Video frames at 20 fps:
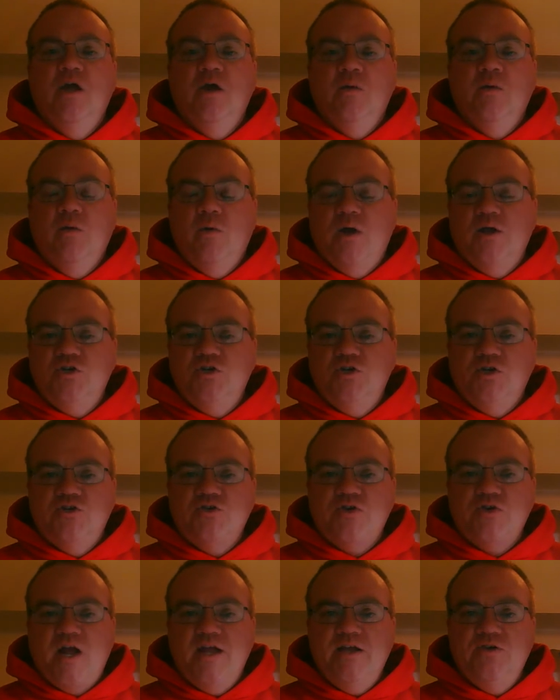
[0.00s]
we want you to
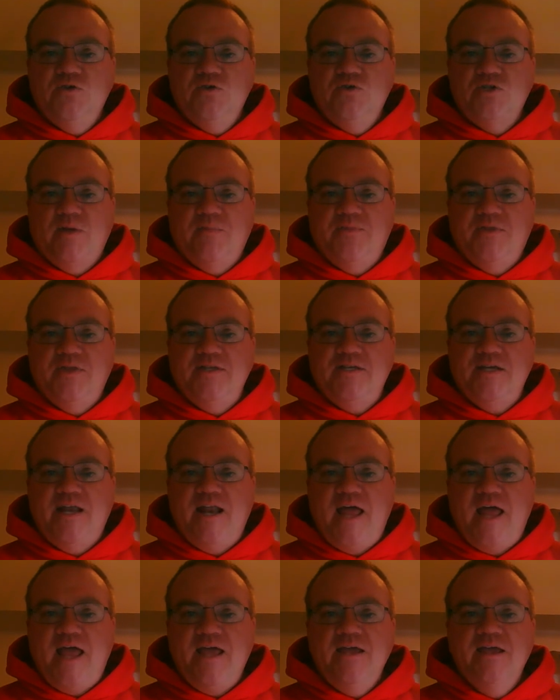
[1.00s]
try and do something
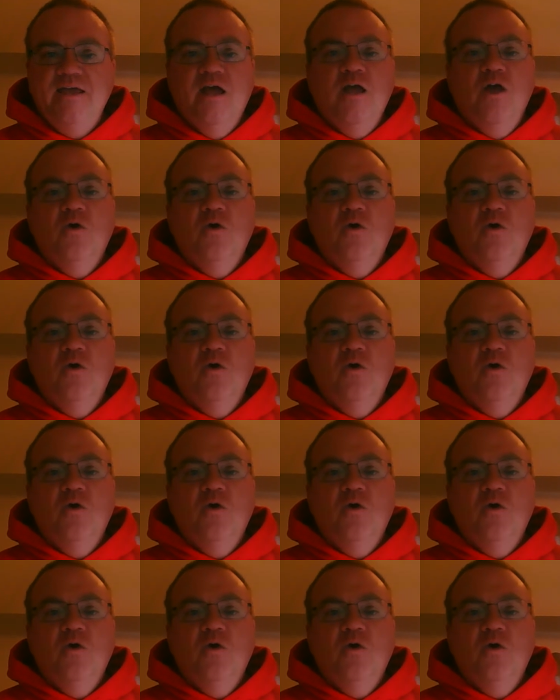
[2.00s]
today.